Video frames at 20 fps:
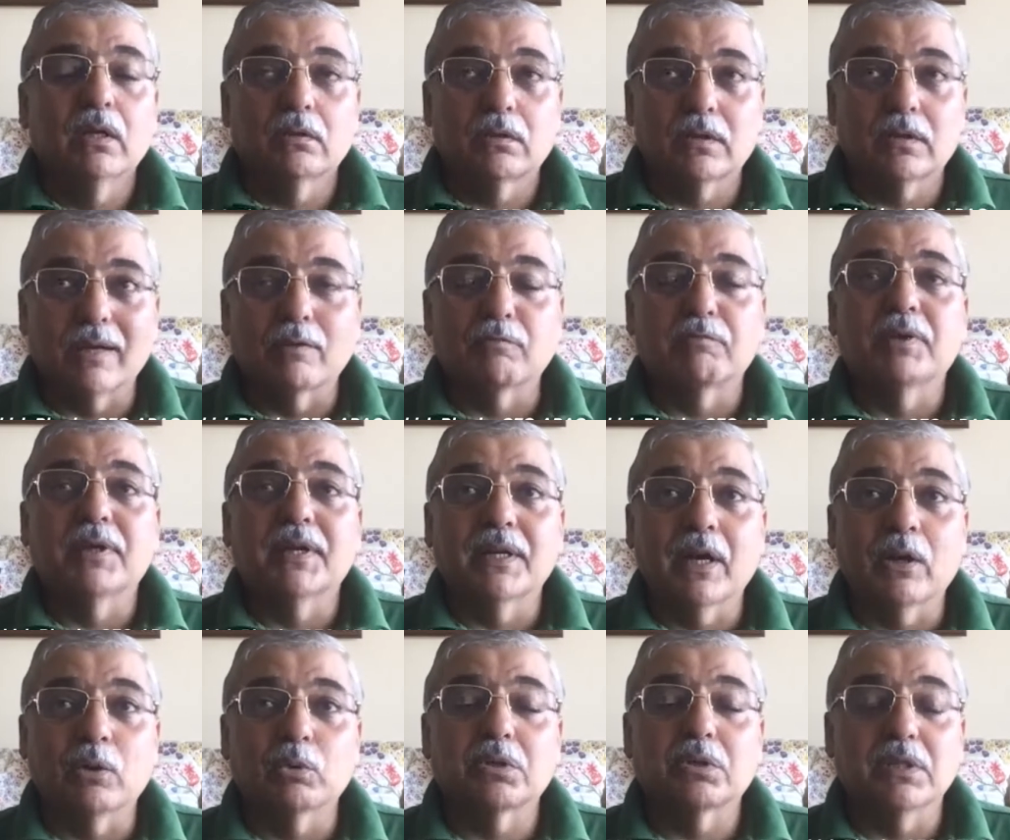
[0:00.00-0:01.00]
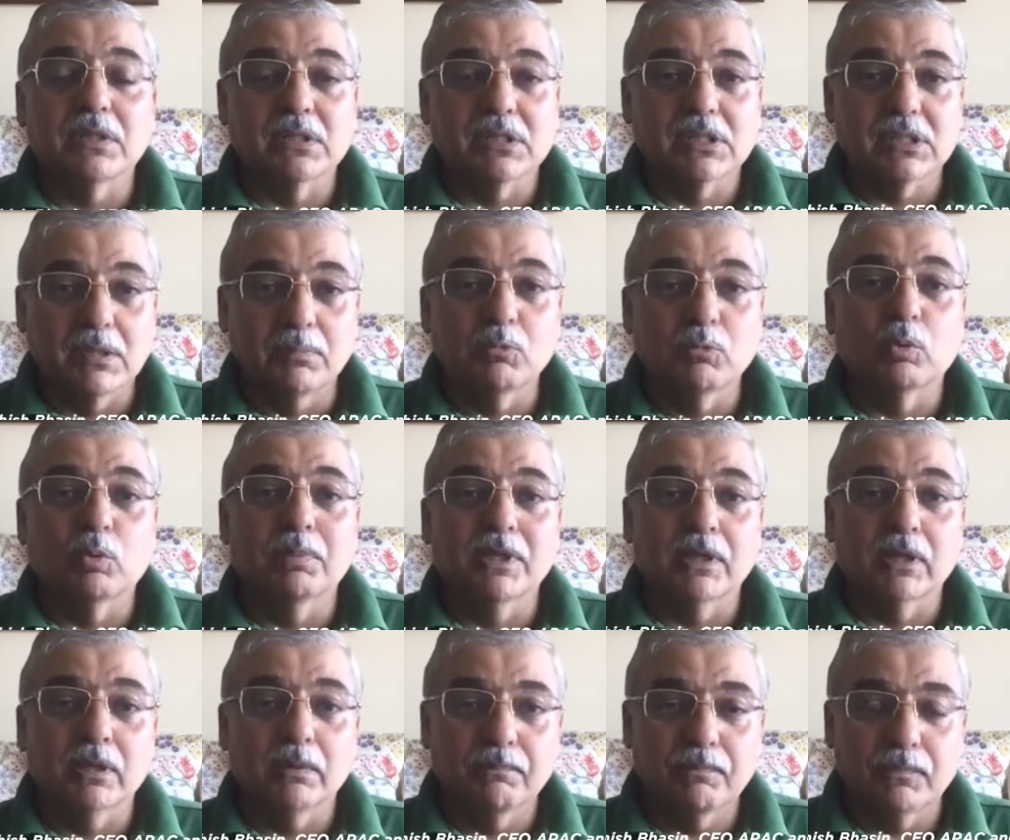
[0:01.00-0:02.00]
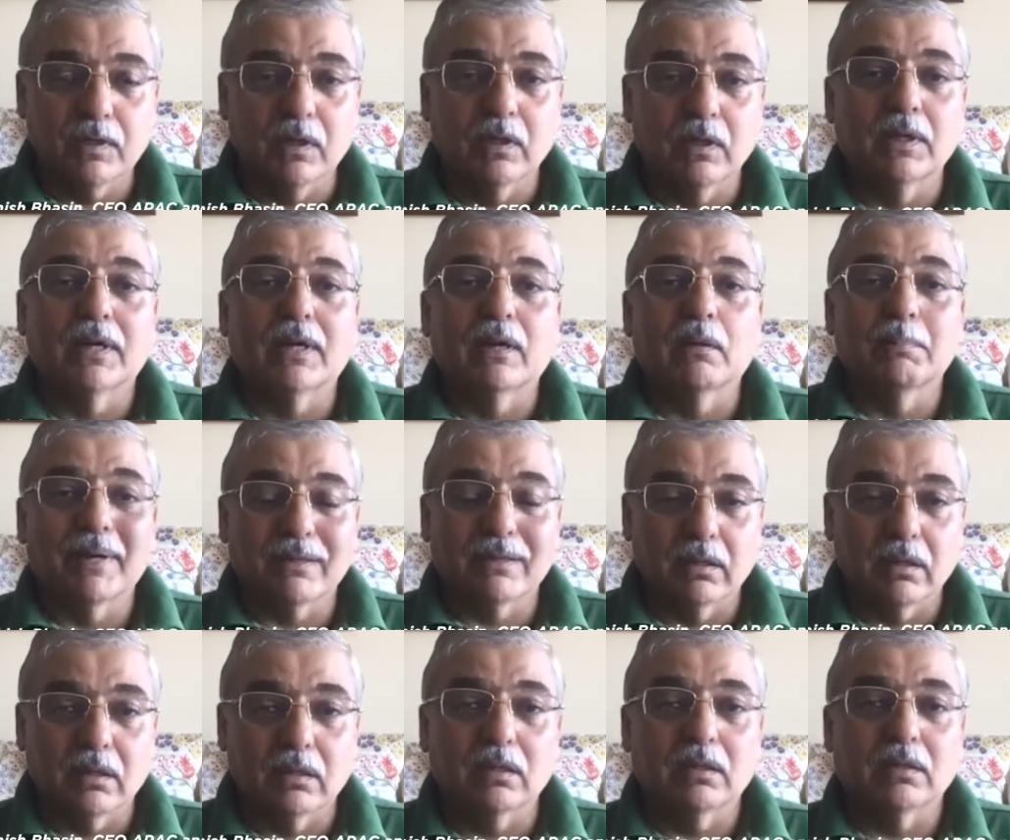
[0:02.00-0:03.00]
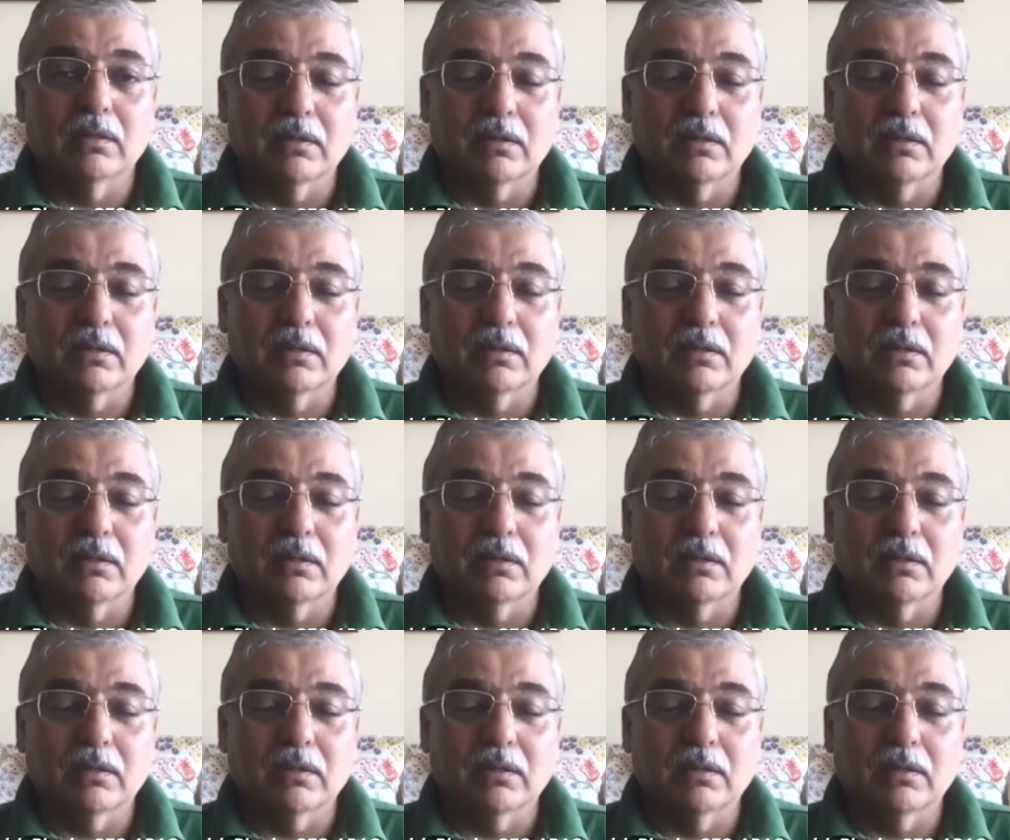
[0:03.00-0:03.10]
Thankfully, now things seem to be a little better.